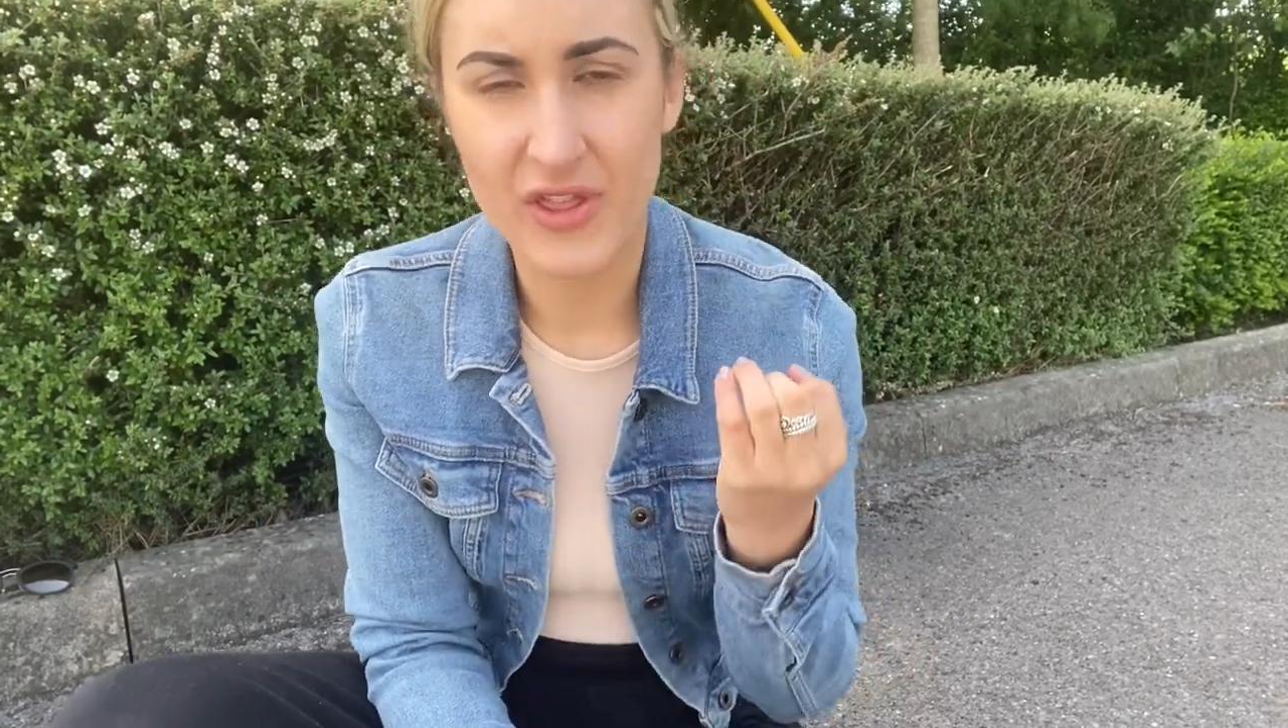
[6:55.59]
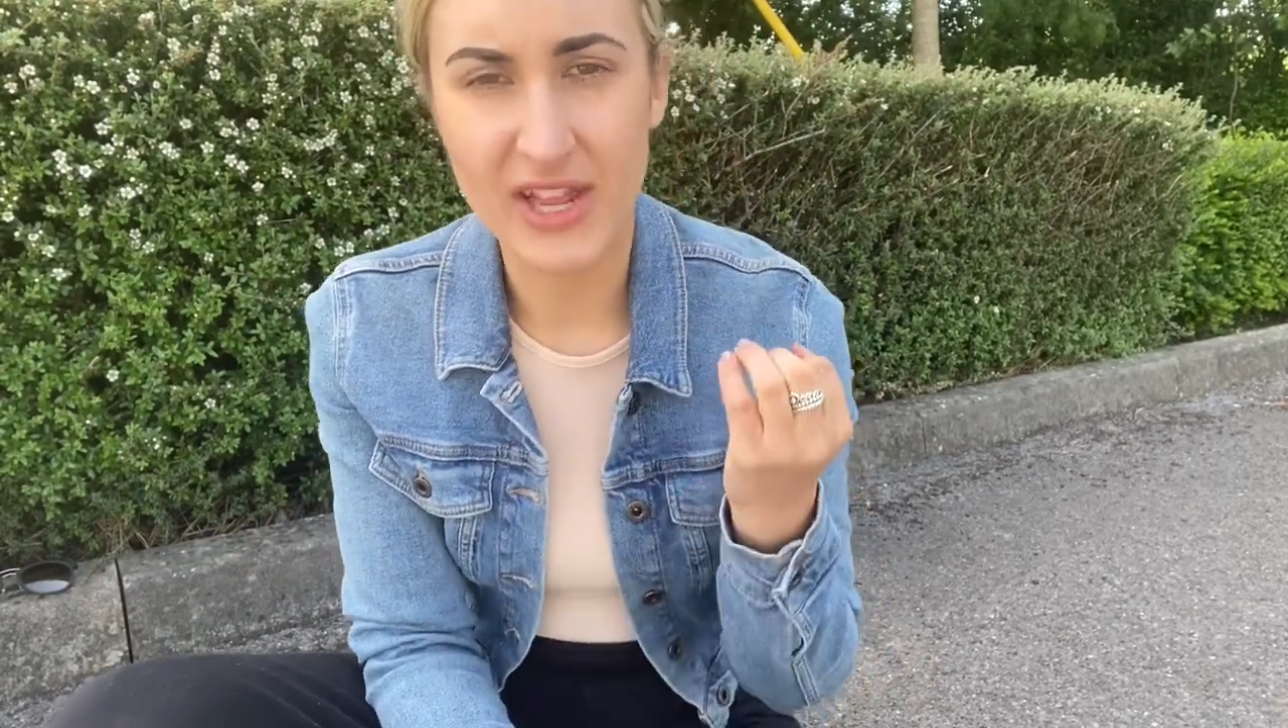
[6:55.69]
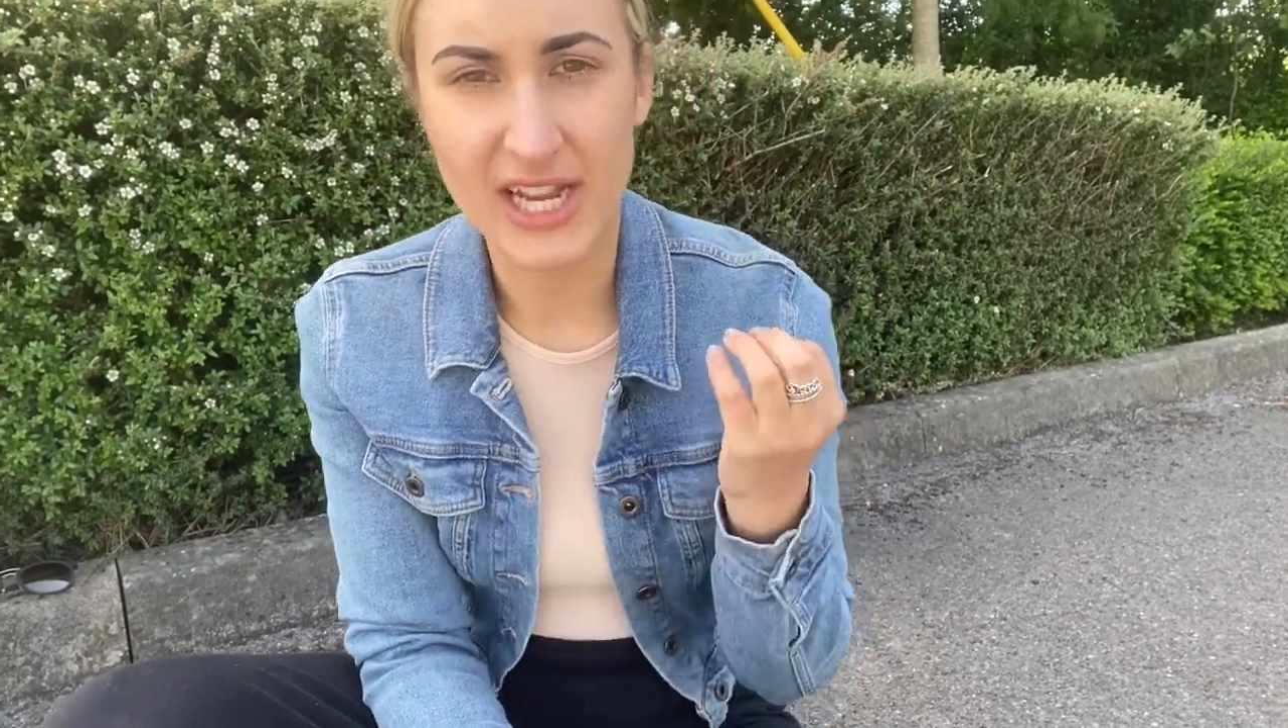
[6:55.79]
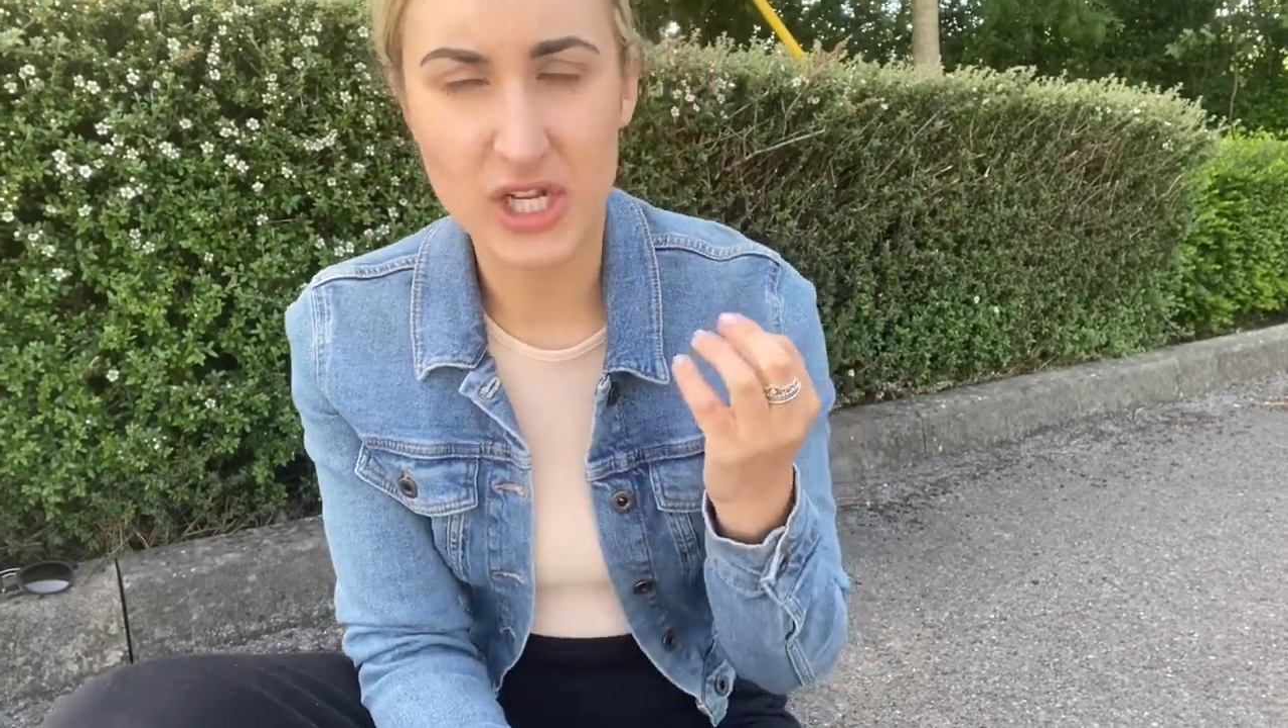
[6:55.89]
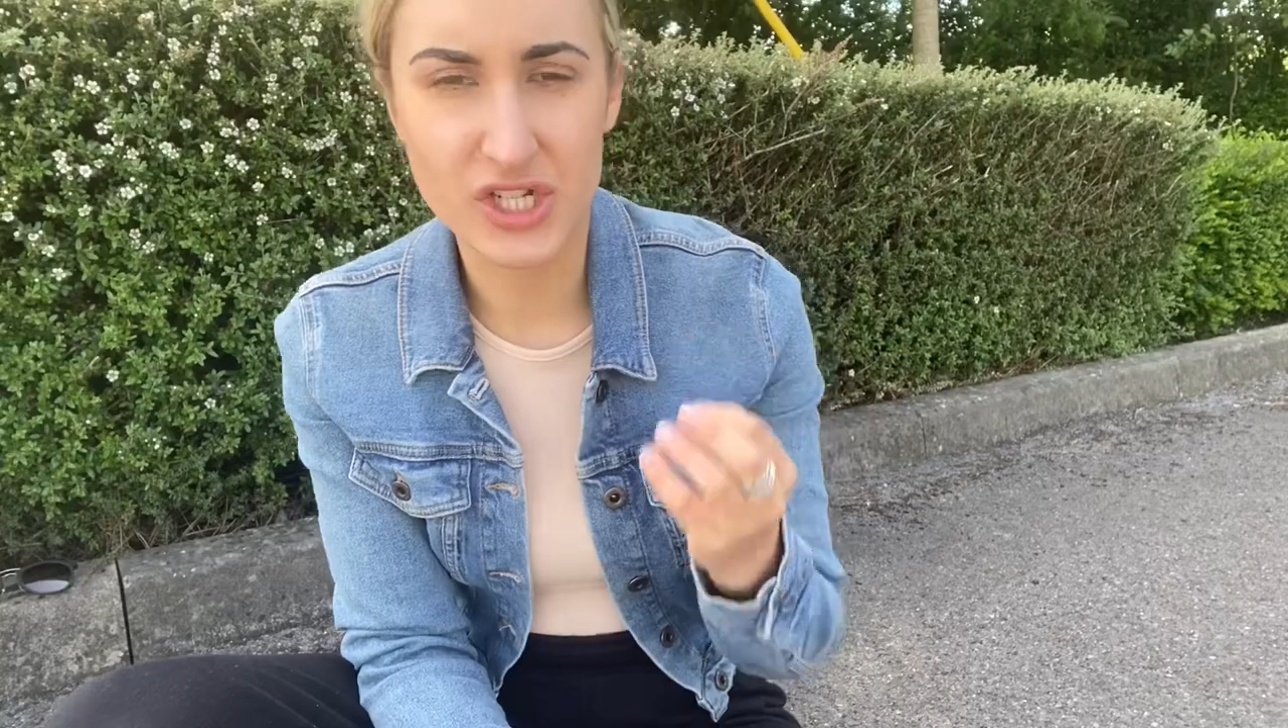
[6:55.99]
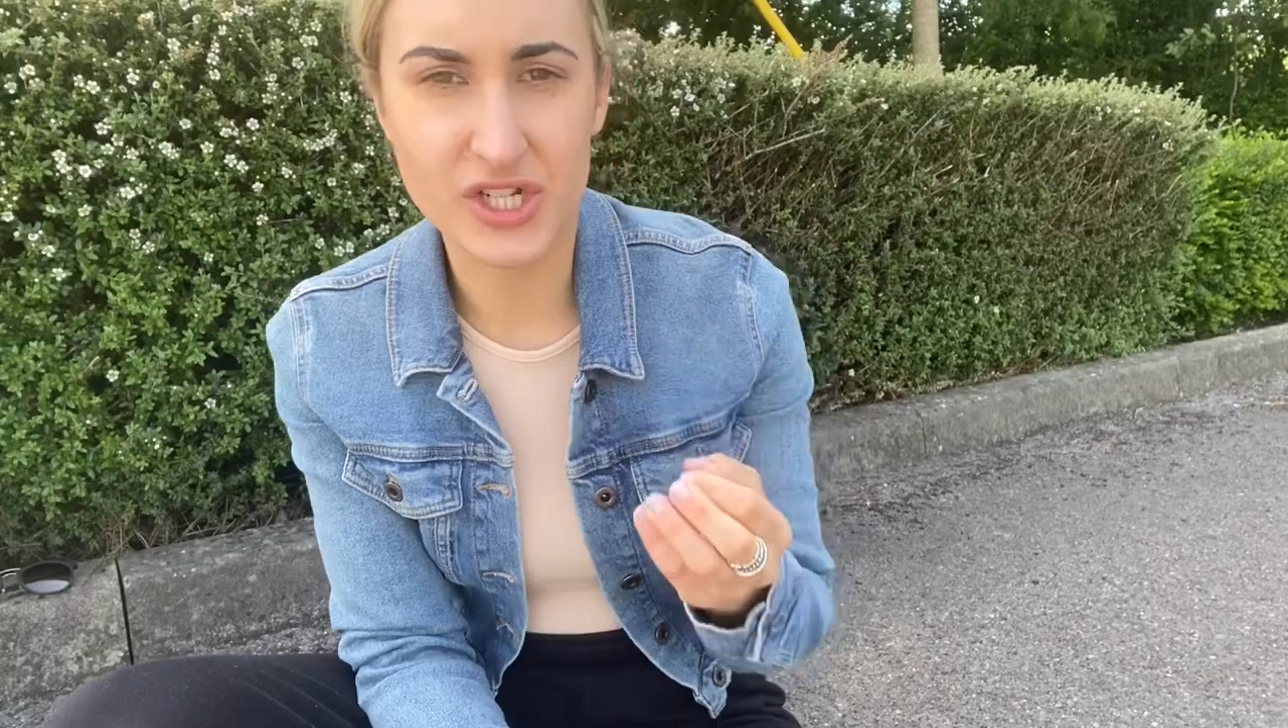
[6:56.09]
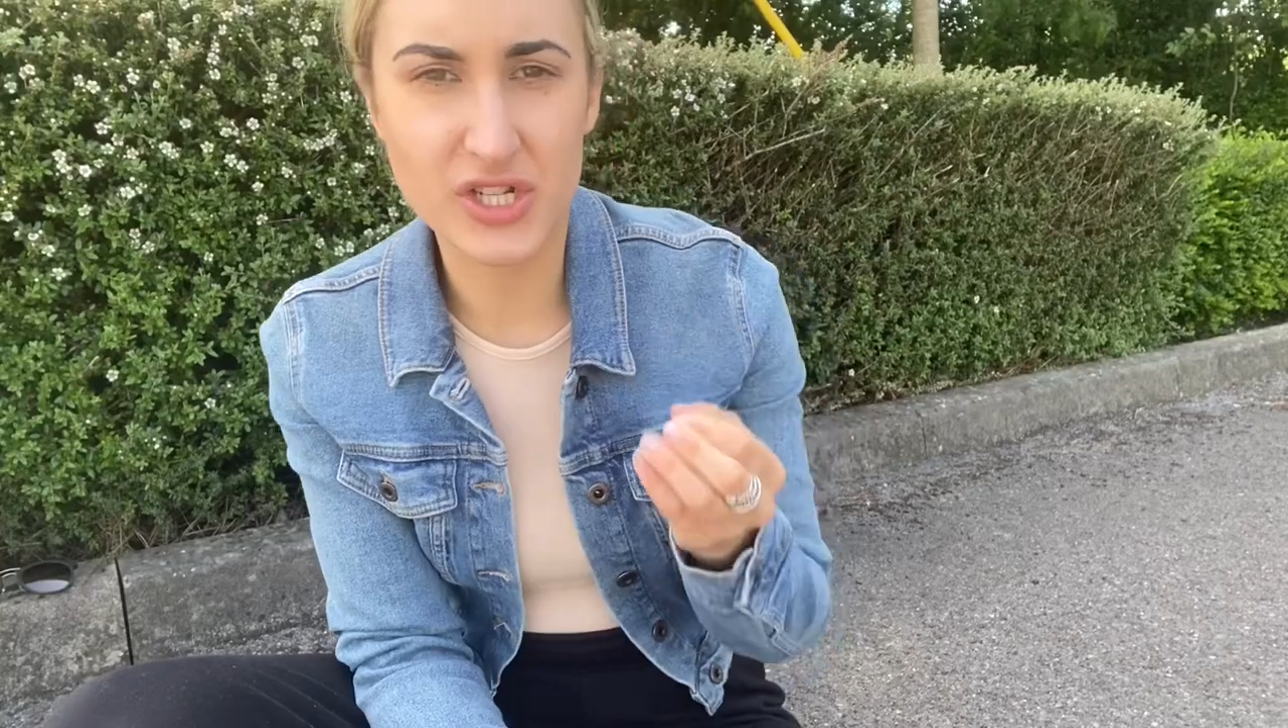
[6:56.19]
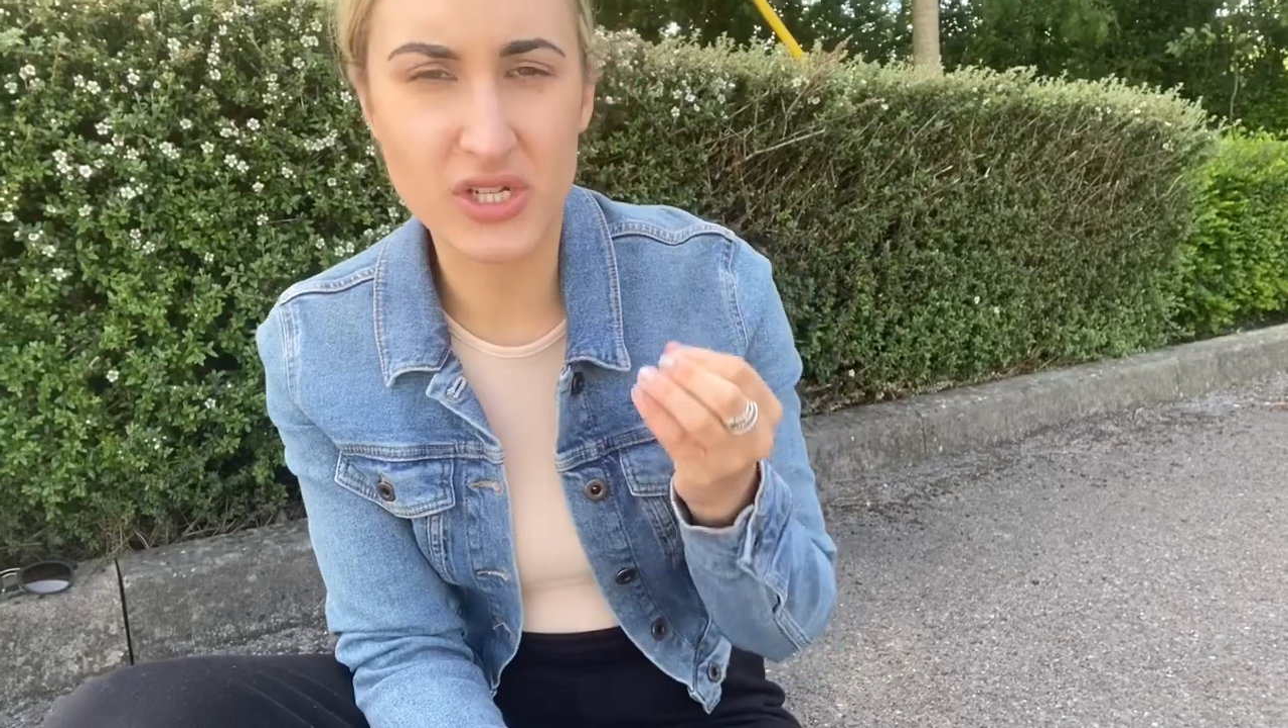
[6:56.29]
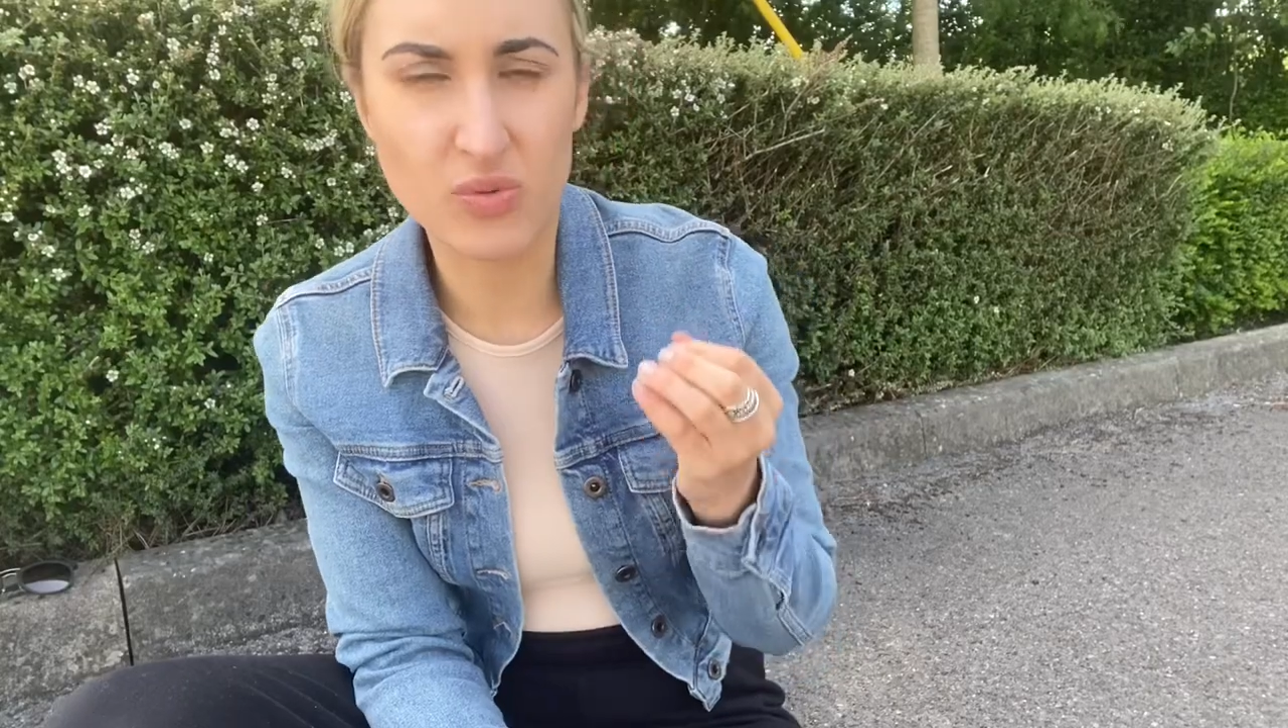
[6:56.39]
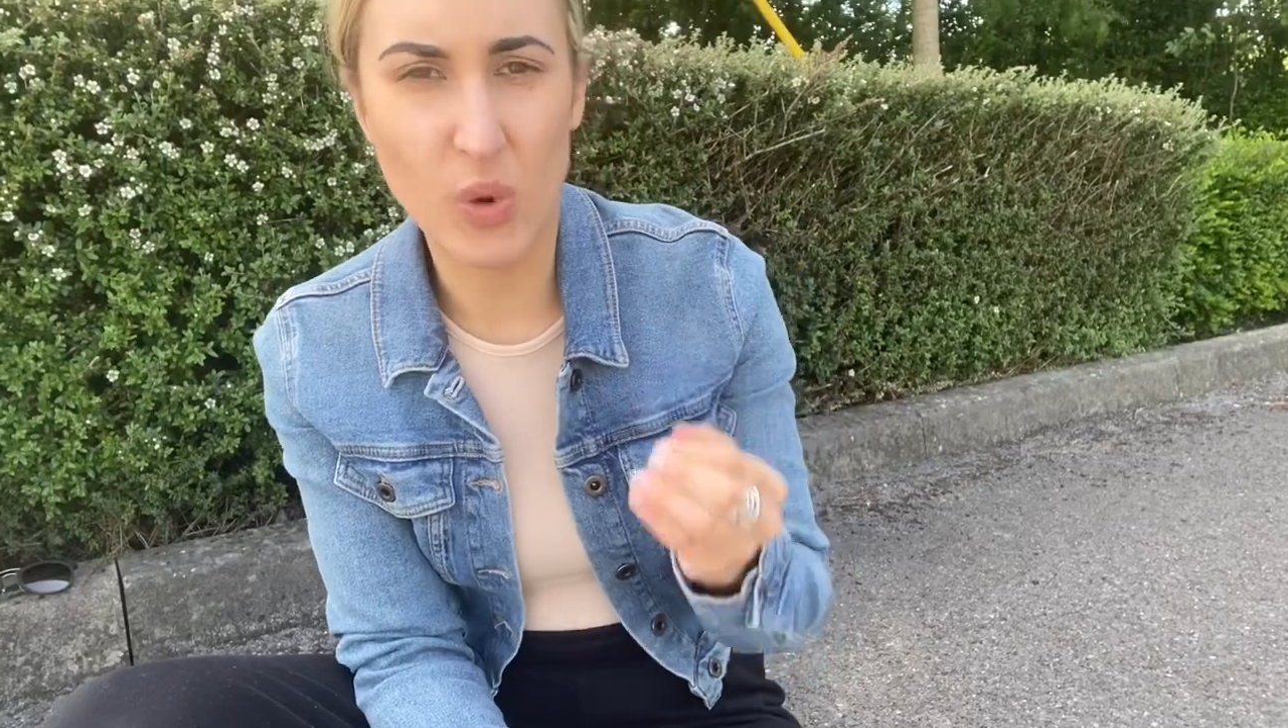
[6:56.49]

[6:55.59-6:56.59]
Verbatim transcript: the cushions